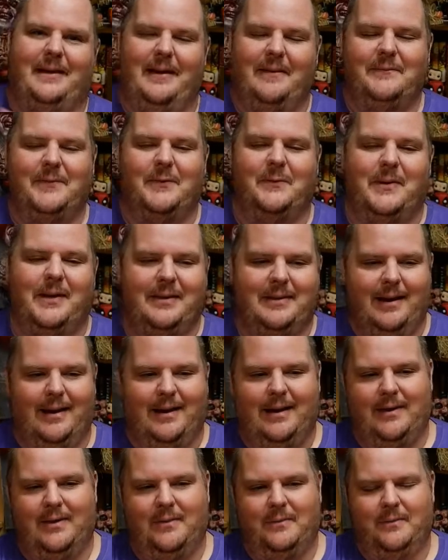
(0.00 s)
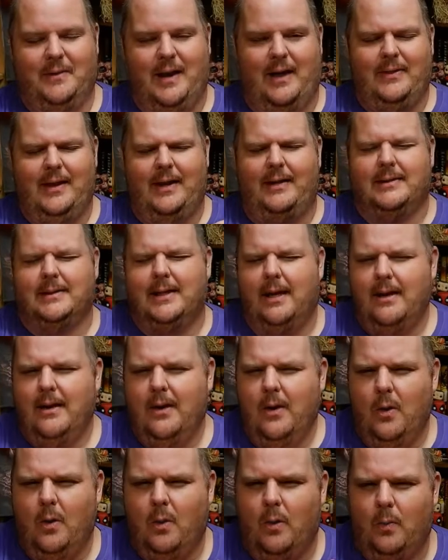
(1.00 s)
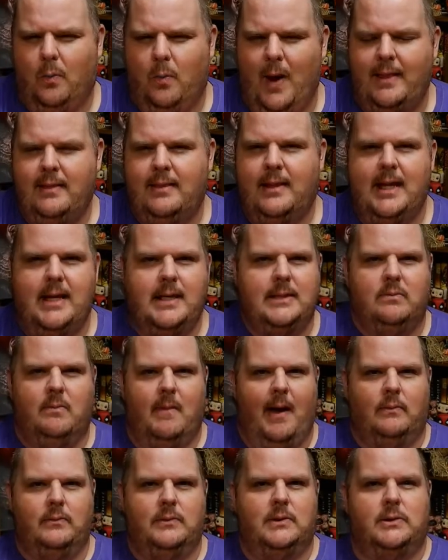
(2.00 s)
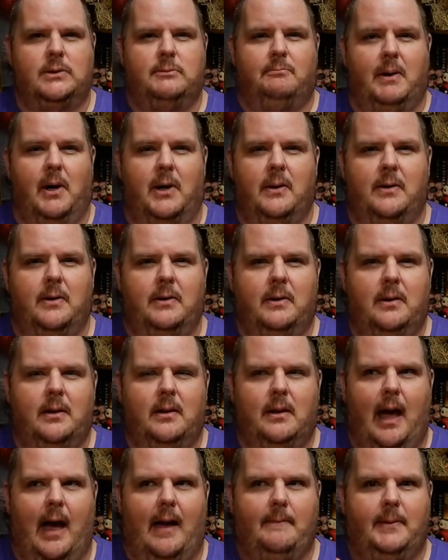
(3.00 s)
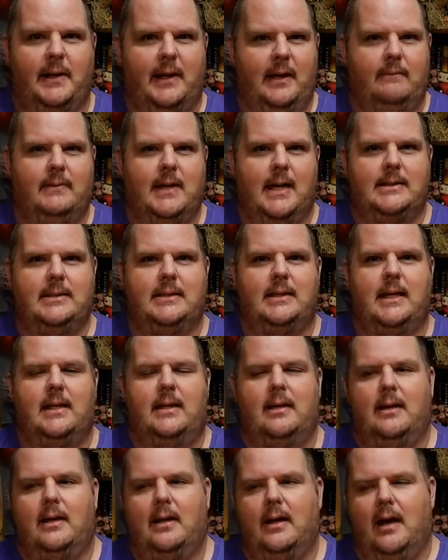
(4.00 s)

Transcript: cover with, uh, I think it's "When These Mountains Burn." I believe that's it.